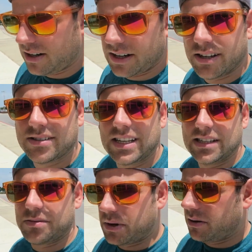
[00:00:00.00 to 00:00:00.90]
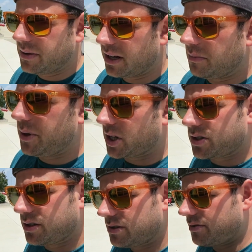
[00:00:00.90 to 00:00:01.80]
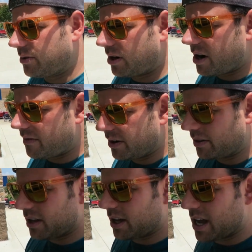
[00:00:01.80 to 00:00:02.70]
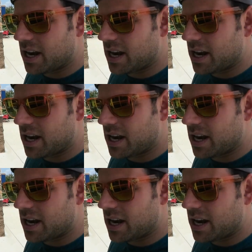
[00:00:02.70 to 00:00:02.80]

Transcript: Needed to get some updated pictures for everything.